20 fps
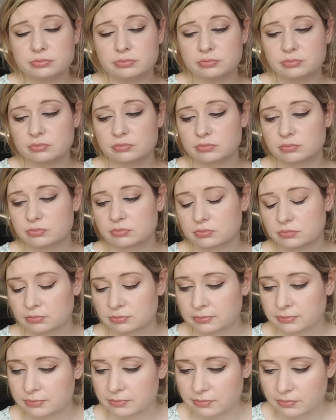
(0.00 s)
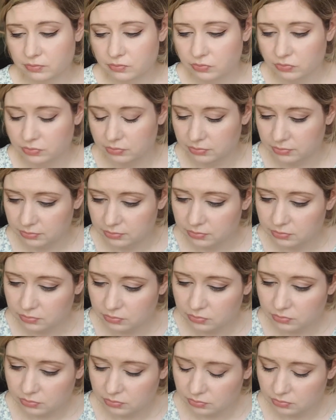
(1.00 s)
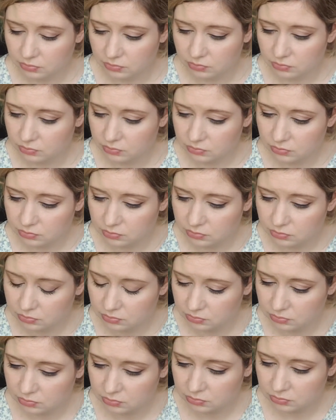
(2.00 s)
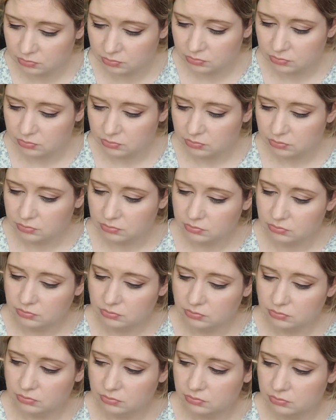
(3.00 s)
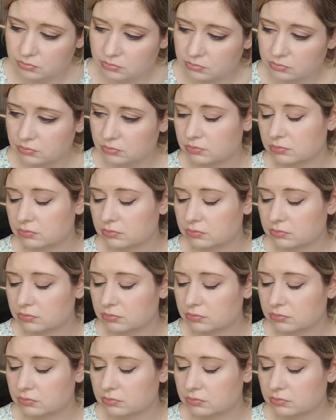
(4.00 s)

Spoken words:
The person shown says nothing.